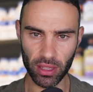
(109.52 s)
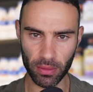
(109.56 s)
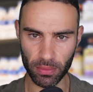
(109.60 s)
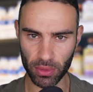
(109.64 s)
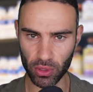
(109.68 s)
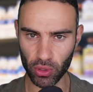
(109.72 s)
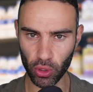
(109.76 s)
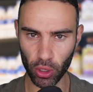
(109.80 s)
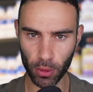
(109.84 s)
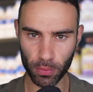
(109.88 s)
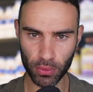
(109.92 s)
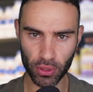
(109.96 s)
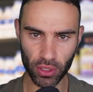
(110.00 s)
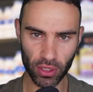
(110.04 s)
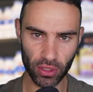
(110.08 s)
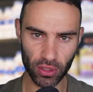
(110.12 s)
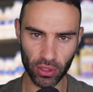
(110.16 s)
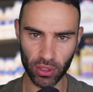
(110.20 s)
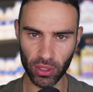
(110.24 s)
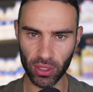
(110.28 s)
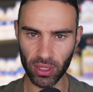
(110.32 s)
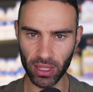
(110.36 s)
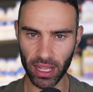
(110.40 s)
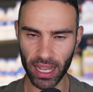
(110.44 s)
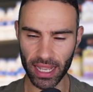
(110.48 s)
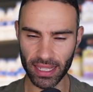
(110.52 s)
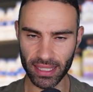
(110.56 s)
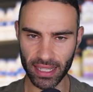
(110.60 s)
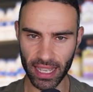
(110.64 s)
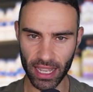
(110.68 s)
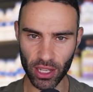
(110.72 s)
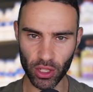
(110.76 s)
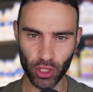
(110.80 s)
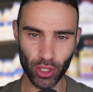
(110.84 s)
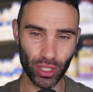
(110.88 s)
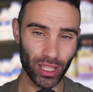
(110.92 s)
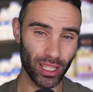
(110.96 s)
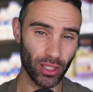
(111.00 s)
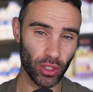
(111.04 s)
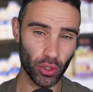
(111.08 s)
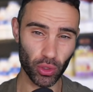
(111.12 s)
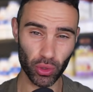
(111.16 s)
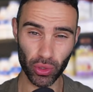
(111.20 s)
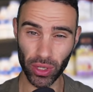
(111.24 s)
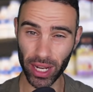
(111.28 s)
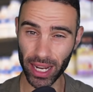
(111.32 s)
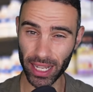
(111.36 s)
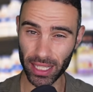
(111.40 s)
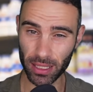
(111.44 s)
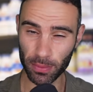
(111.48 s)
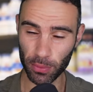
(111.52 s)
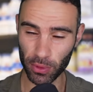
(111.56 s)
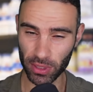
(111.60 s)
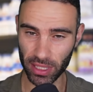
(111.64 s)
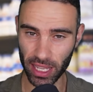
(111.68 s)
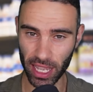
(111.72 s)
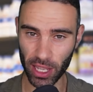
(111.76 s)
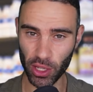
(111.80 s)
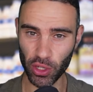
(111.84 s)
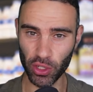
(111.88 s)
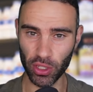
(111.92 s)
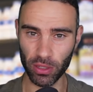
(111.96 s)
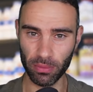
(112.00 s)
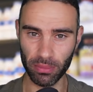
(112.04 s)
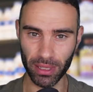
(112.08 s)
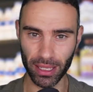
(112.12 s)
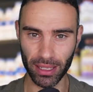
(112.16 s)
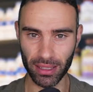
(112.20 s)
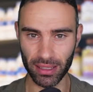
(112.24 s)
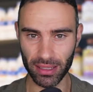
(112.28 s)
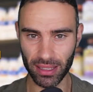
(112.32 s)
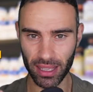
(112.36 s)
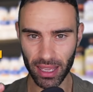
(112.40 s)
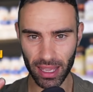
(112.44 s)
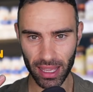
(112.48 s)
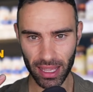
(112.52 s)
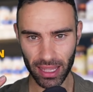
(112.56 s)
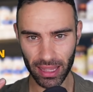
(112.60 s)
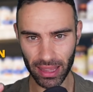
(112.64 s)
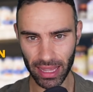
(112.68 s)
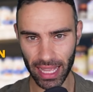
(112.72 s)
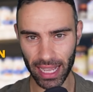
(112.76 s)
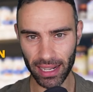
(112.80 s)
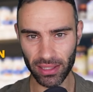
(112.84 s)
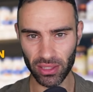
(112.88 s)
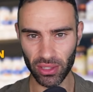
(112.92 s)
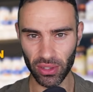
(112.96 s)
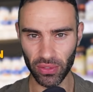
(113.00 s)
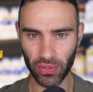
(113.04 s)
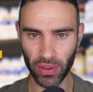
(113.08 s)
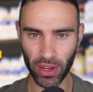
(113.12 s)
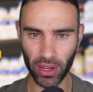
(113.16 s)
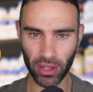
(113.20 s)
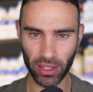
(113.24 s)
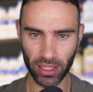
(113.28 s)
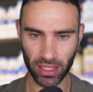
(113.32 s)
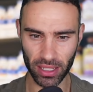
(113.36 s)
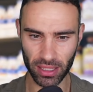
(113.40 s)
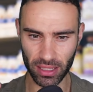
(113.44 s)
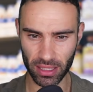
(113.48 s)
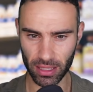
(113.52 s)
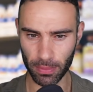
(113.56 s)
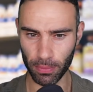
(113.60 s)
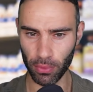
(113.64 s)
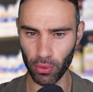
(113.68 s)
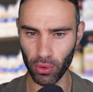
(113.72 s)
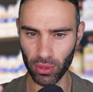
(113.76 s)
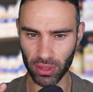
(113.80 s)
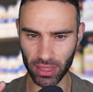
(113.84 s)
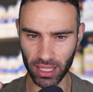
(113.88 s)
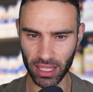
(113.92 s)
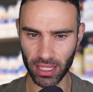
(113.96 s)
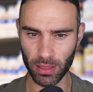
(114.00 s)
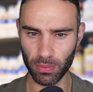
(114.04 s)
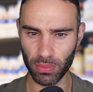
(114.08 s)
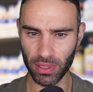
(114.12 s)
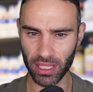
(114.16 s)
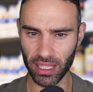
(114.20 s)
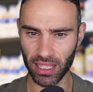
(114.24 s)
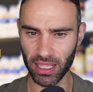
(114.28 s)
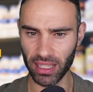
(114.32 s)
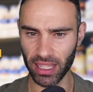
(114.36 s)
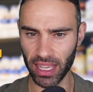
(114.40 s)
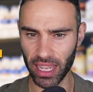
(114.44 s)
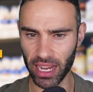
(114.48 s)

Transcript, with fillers: absorption, utilization, and transportation, because lactoferrin can support these particular